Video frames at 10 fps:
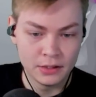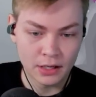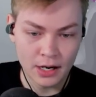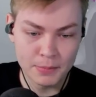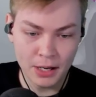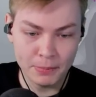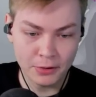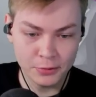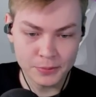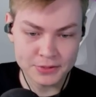I'm not
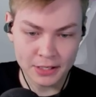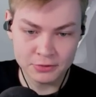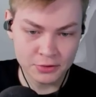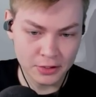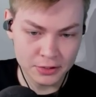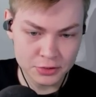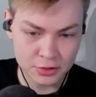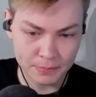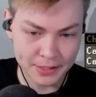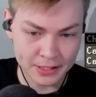bothering with death charge
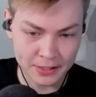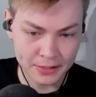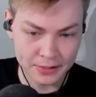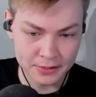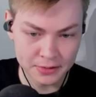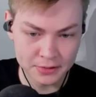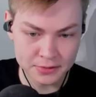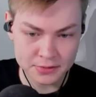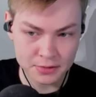because